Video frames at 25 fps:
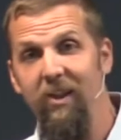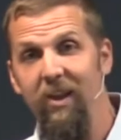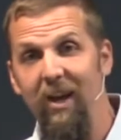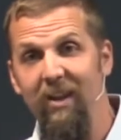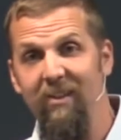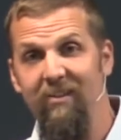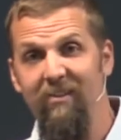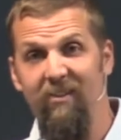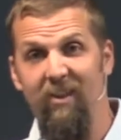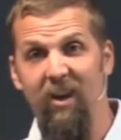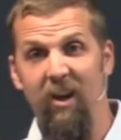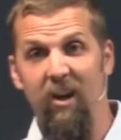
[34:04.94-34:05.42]

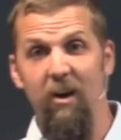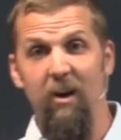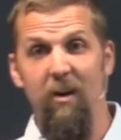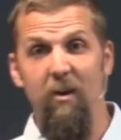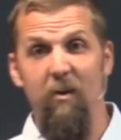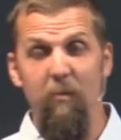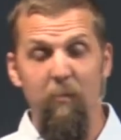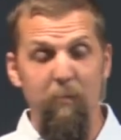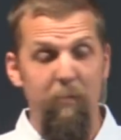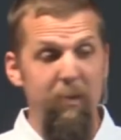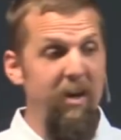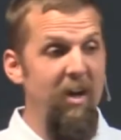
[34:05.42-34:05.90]
that's going
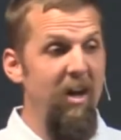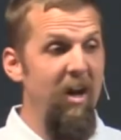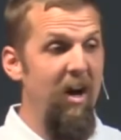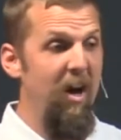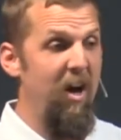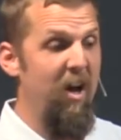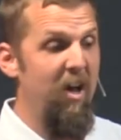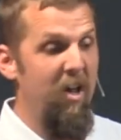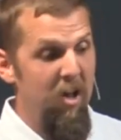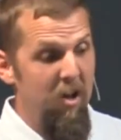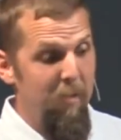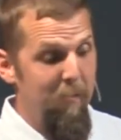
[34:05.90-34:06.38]
to be
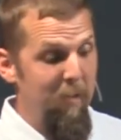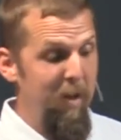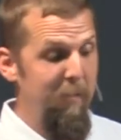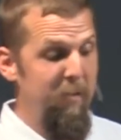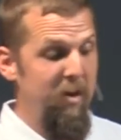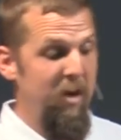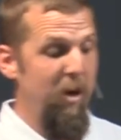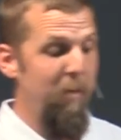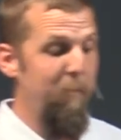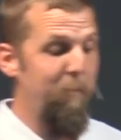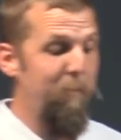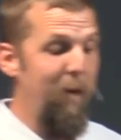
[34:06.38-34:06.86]
a,
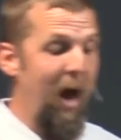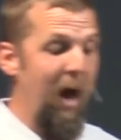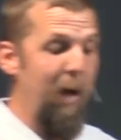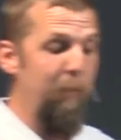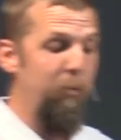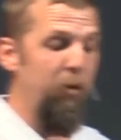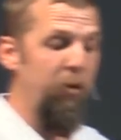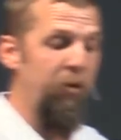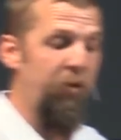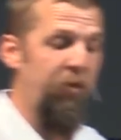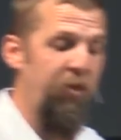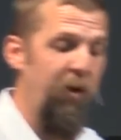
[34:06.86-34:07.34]
maybe a
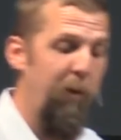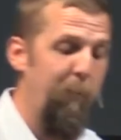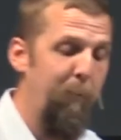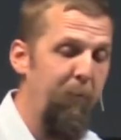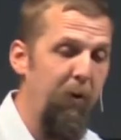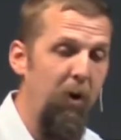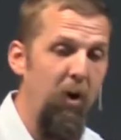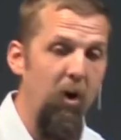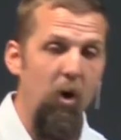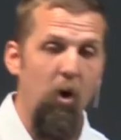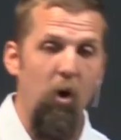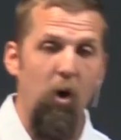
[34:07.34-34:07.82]
Bible
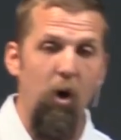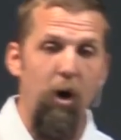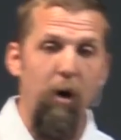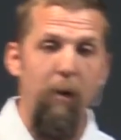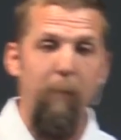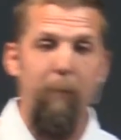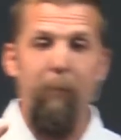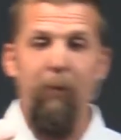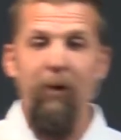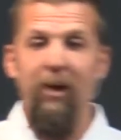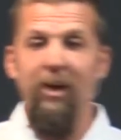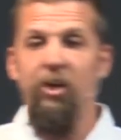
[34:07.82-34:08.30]
thumper or a
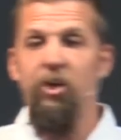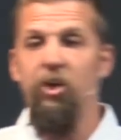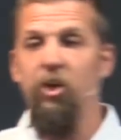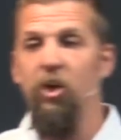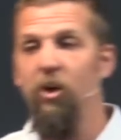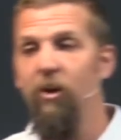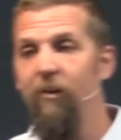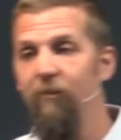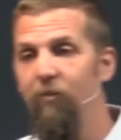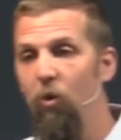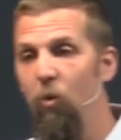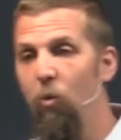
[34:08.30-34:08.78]

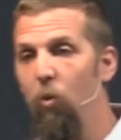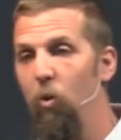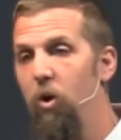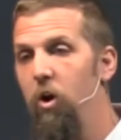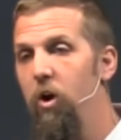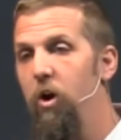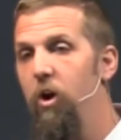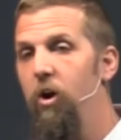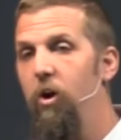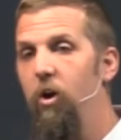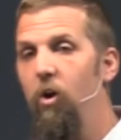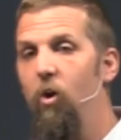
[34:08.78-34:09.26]
preacher of the
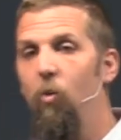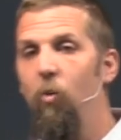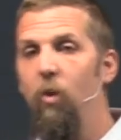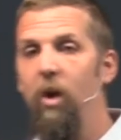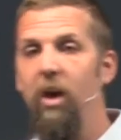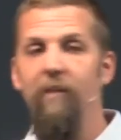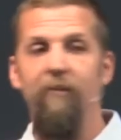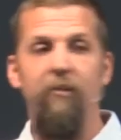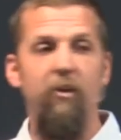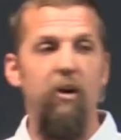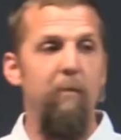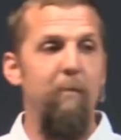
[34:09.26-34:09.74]
word or
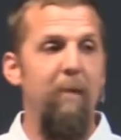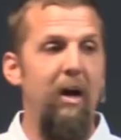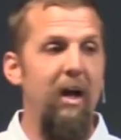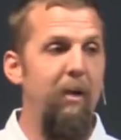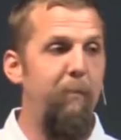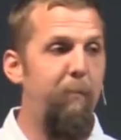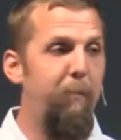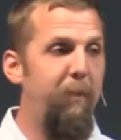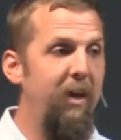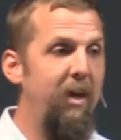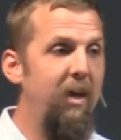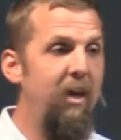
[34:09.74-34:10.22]
whatever it
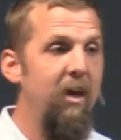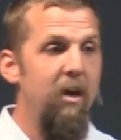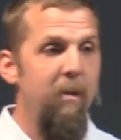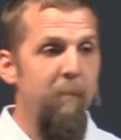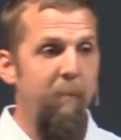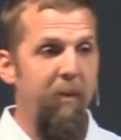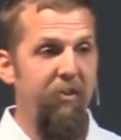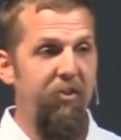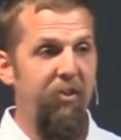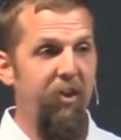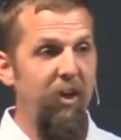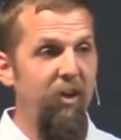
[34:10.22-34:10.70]
might be.
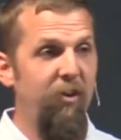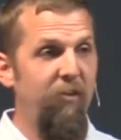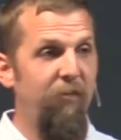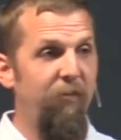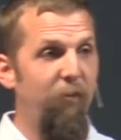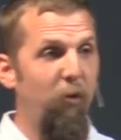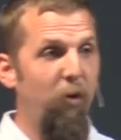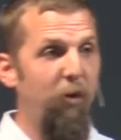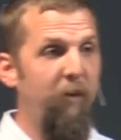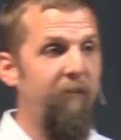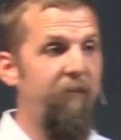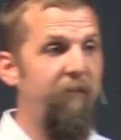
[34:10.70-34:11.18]
But these
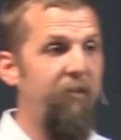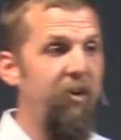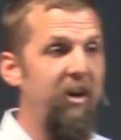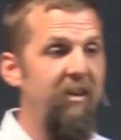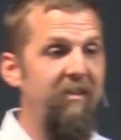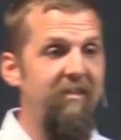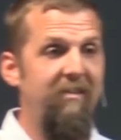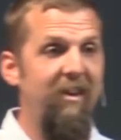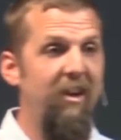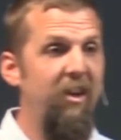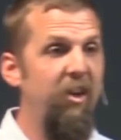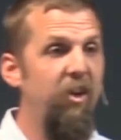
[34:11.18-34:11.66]
four
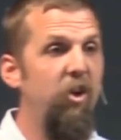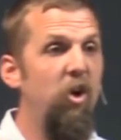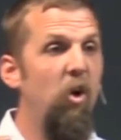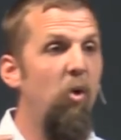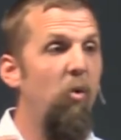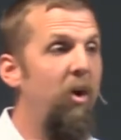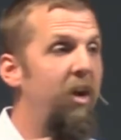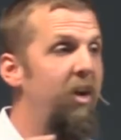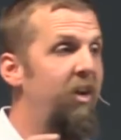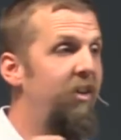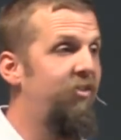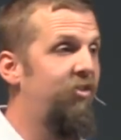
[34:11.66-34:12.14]
friends said, "You know
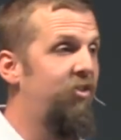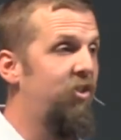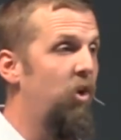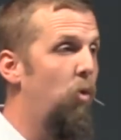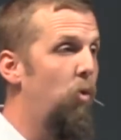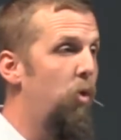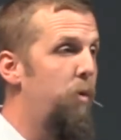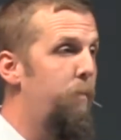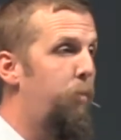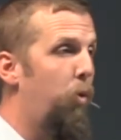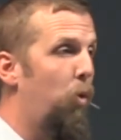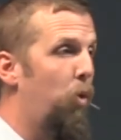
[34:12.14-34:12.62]
what? It's
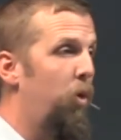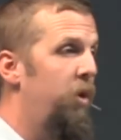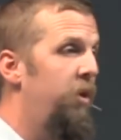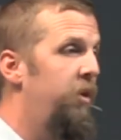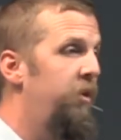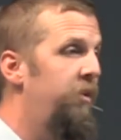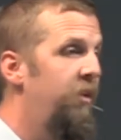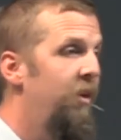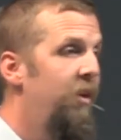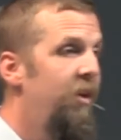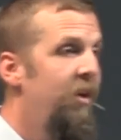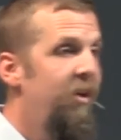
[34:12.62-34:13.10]
so
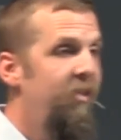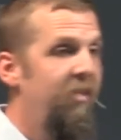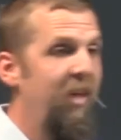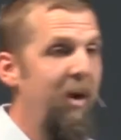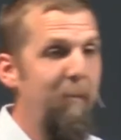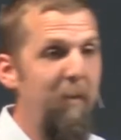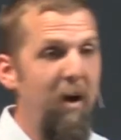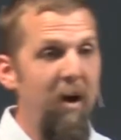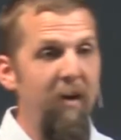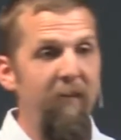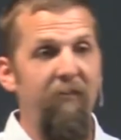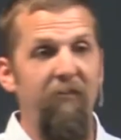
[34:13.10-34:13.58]
important
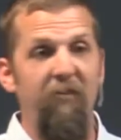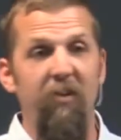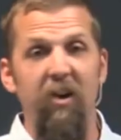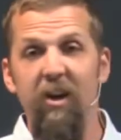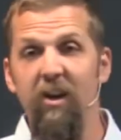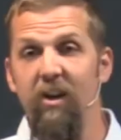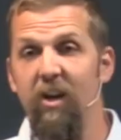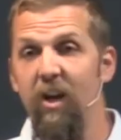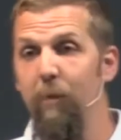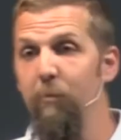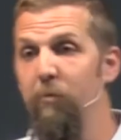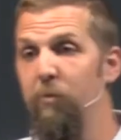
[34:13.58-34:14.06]
that my
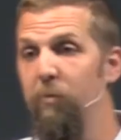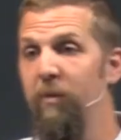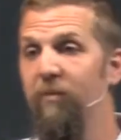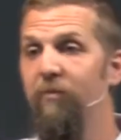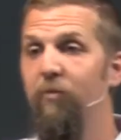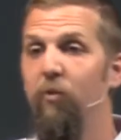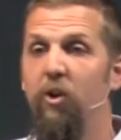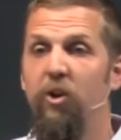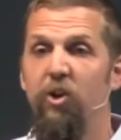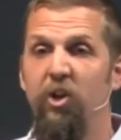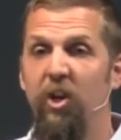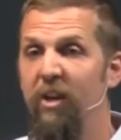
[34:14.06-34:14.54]
friend comes
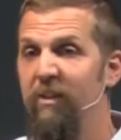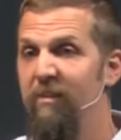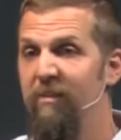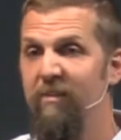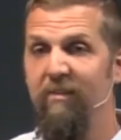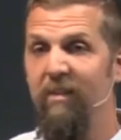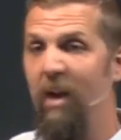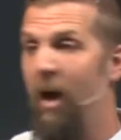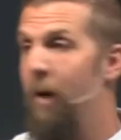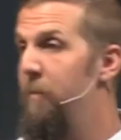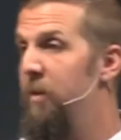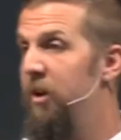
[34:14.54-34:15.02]
before
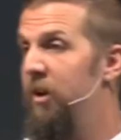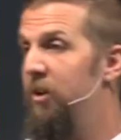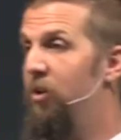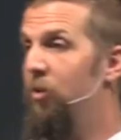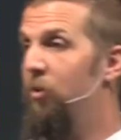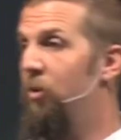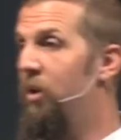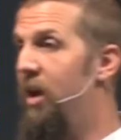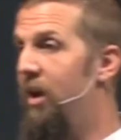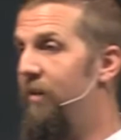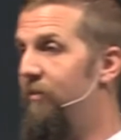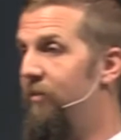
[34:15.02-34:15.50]
Jesus. I'm going to do
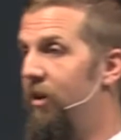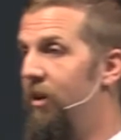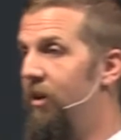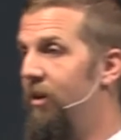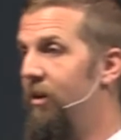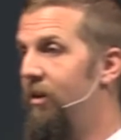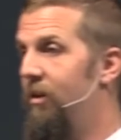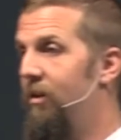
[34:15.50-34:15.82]
whatever.